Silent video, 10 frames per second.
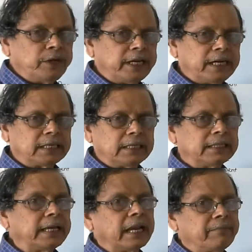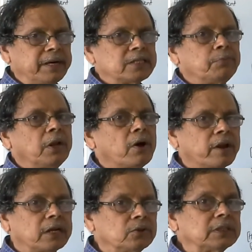we get the elements
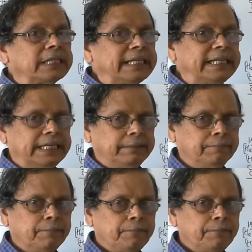belonging to 3d.